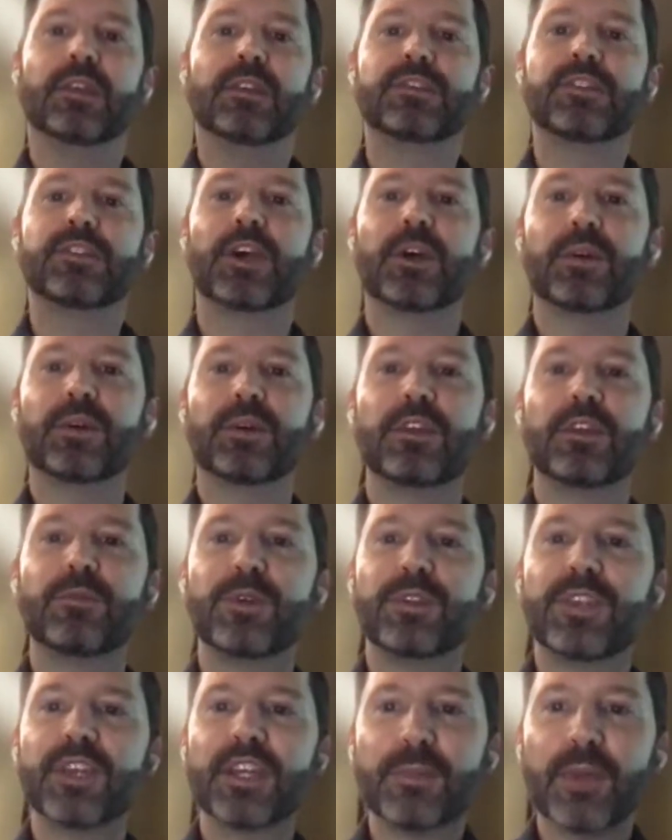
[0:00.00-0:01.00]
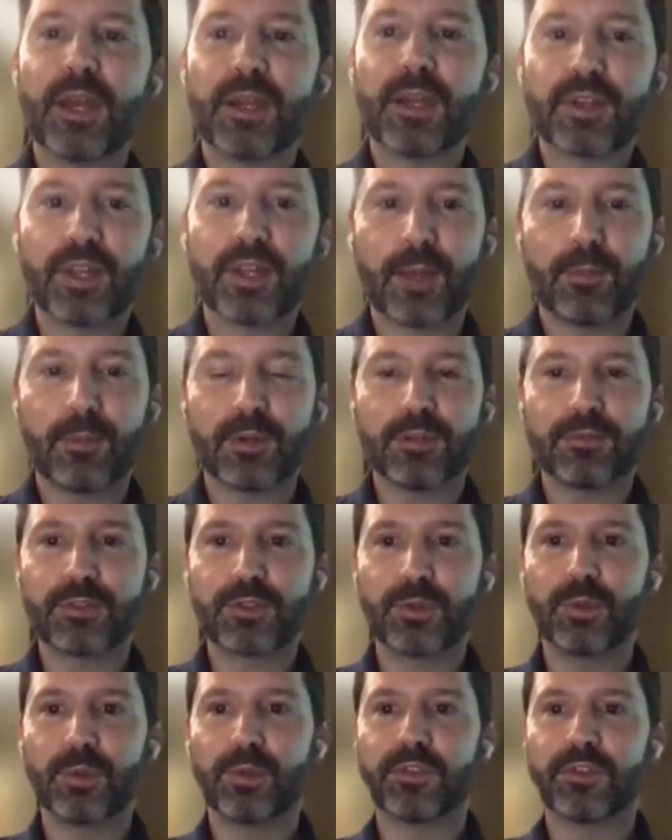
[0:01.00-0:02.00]
So if we think about collaborative
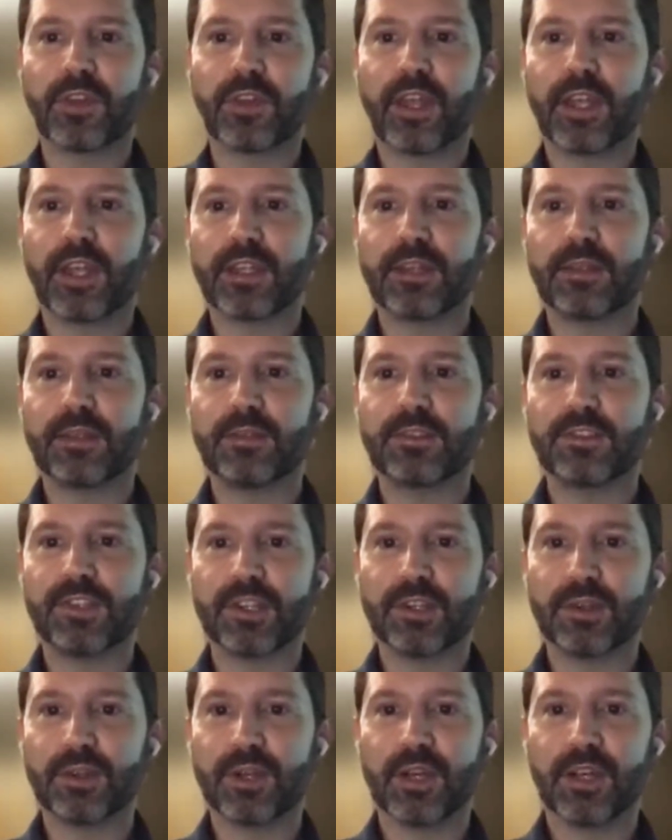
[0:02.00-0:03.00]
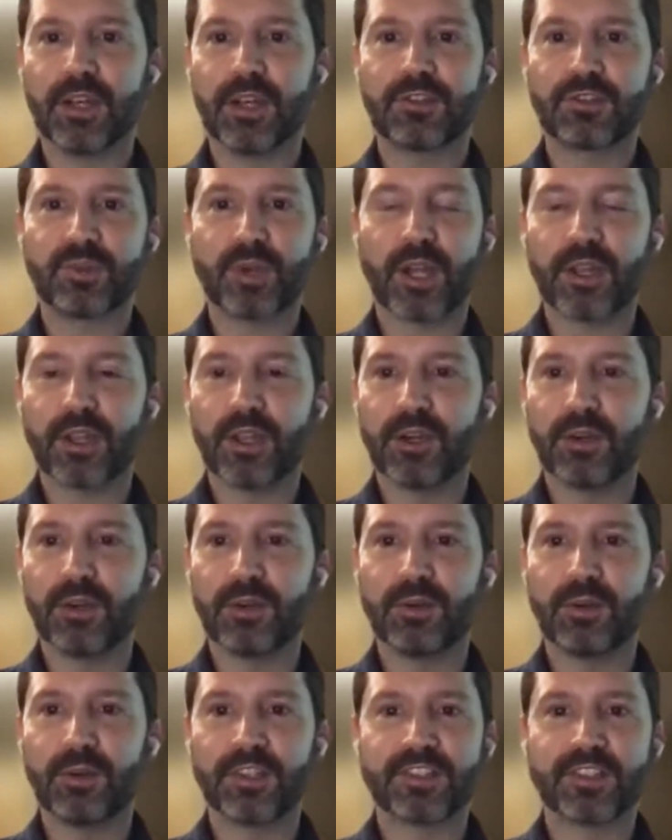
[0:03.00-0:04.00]
tools like Jira,
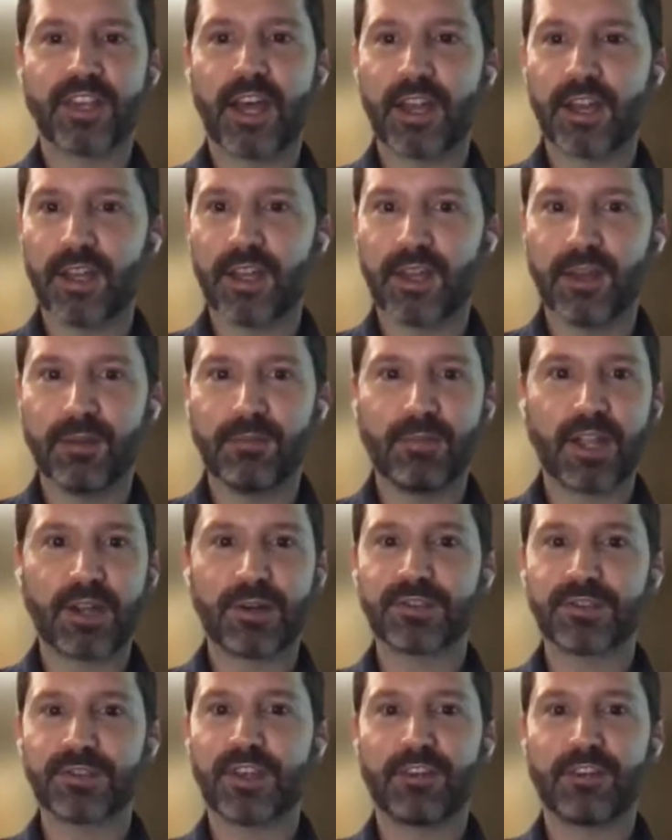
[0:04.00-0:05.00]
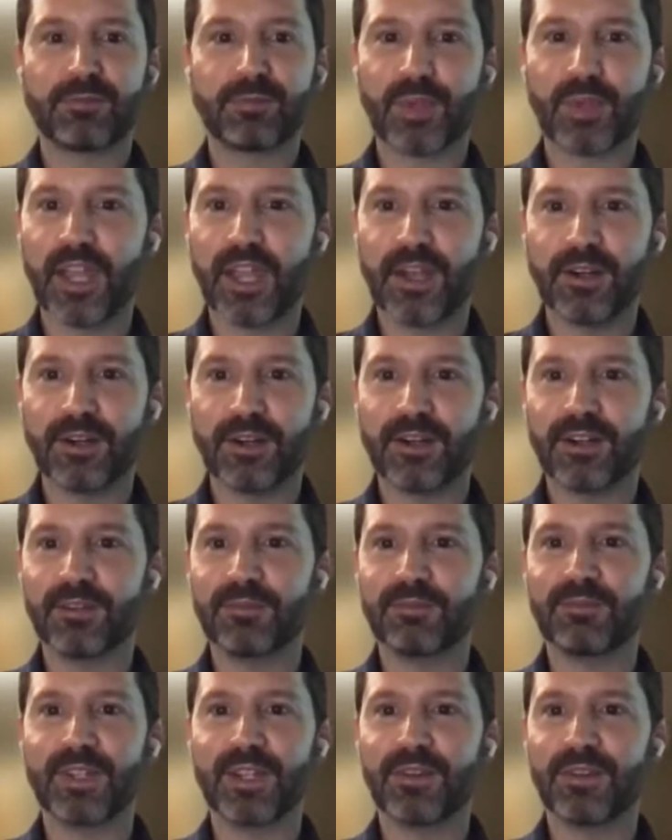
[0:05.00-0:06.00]
Trello, Asana, Microsoft
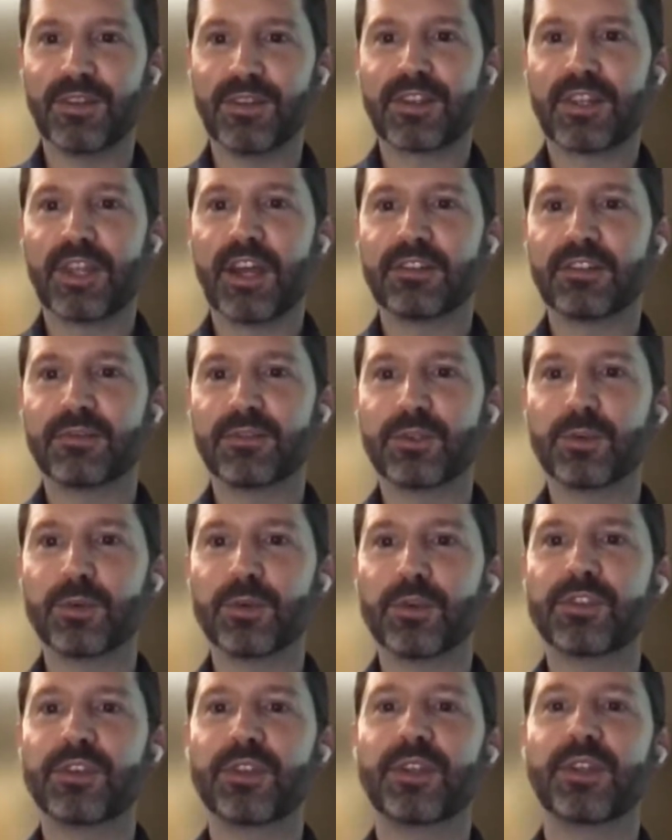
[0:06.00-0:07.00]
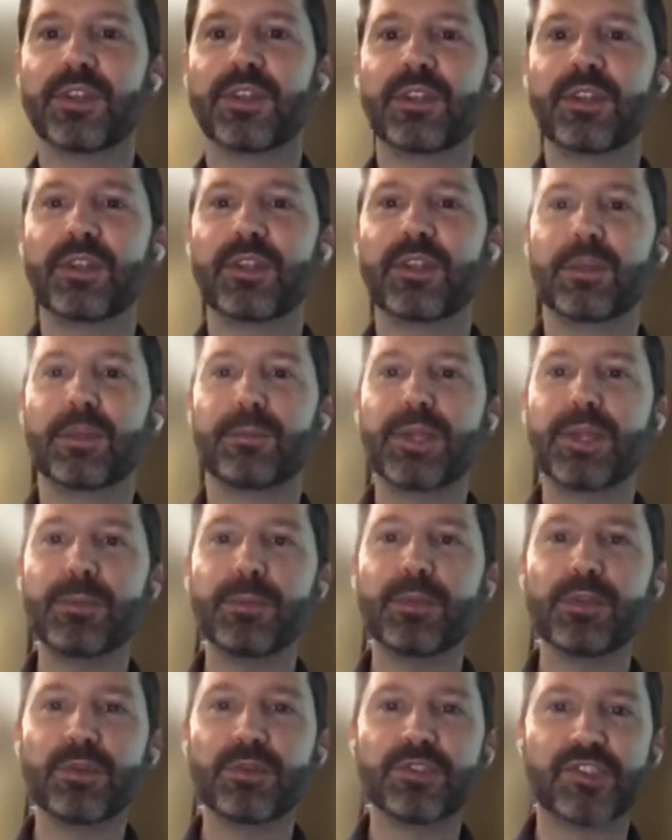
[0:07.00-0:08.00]
Planner, this class of tools, the
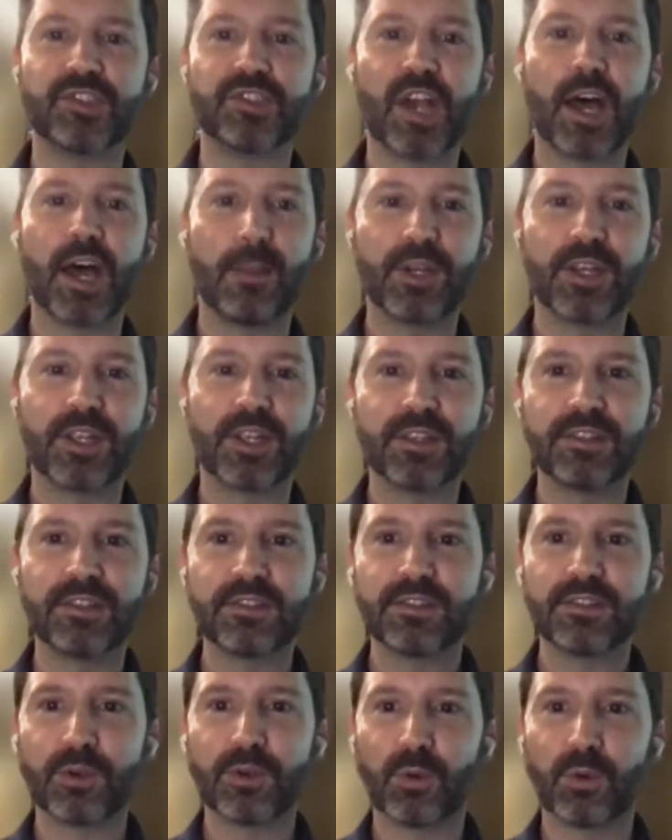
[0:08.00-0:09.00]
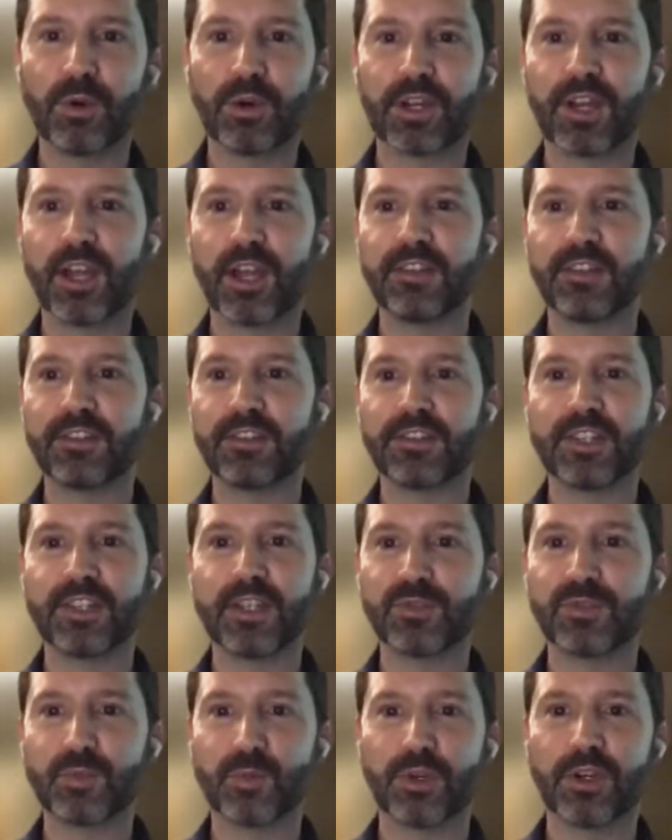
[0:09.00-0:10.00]
people whose job it is to organize a
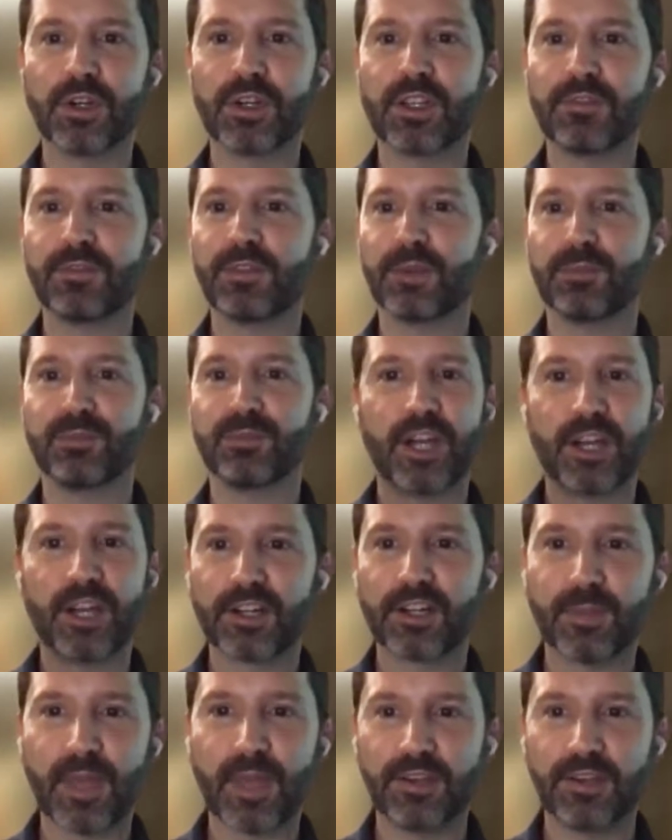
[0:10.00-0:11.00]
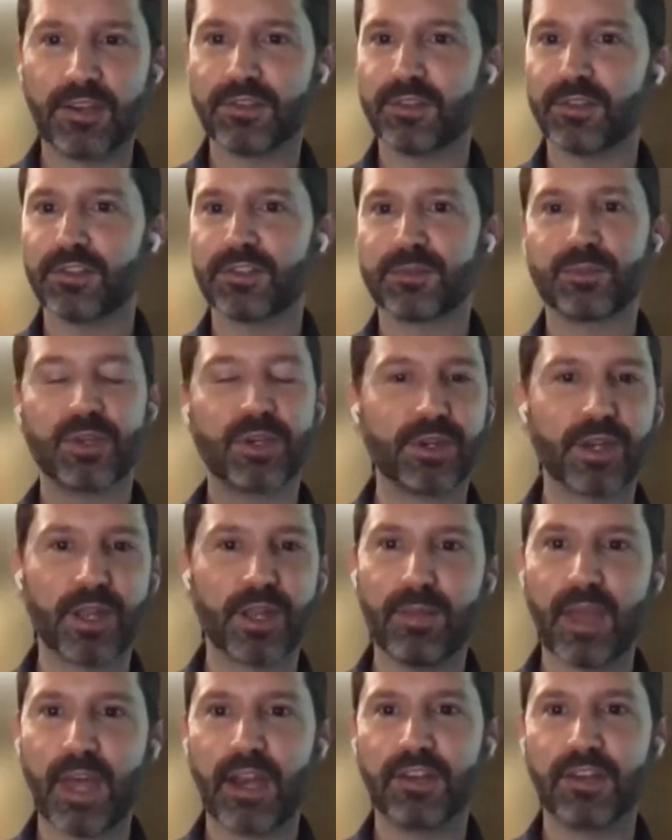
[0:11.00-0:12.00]
team's work, if they're product managers,
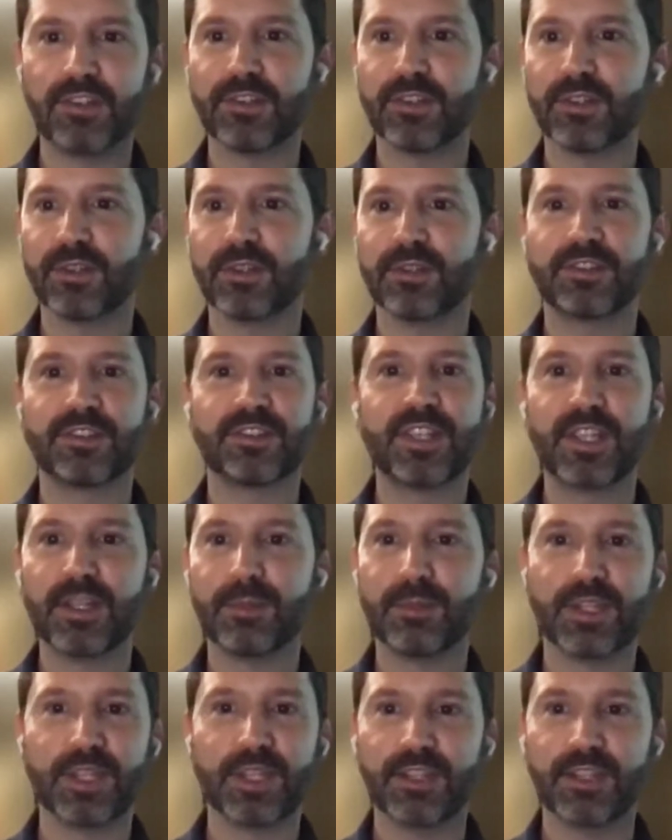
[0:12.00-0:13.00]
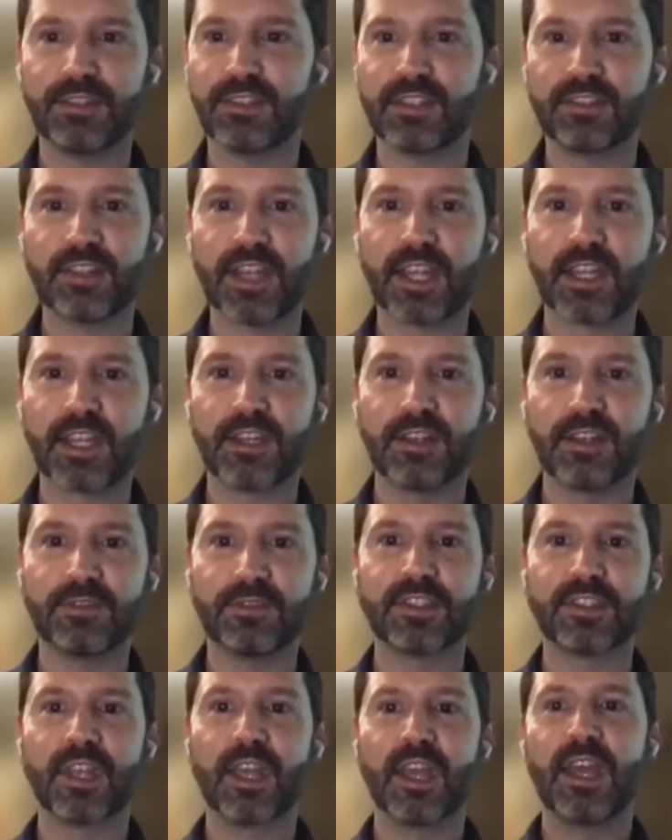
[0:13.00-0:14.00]
program managers, team leads,
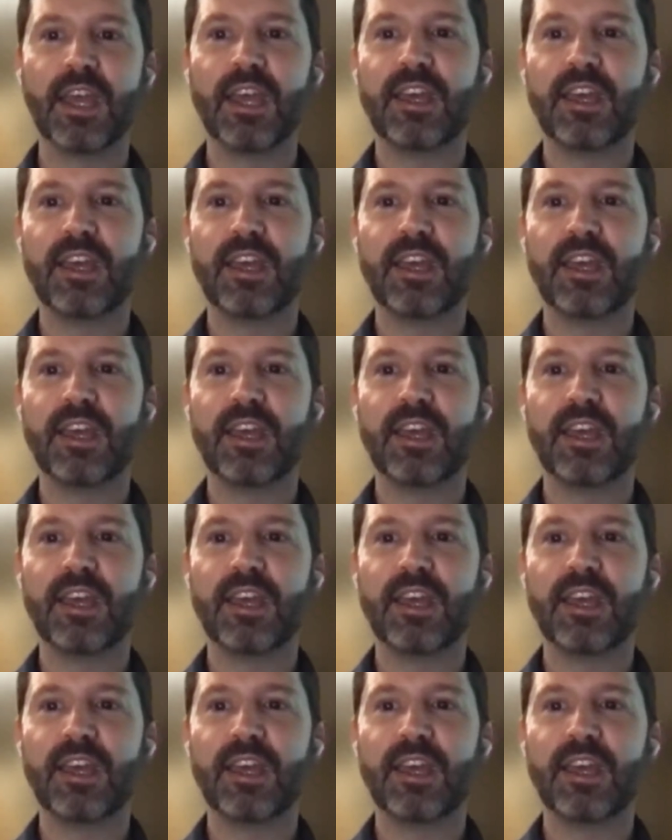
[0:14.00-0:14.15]
executives,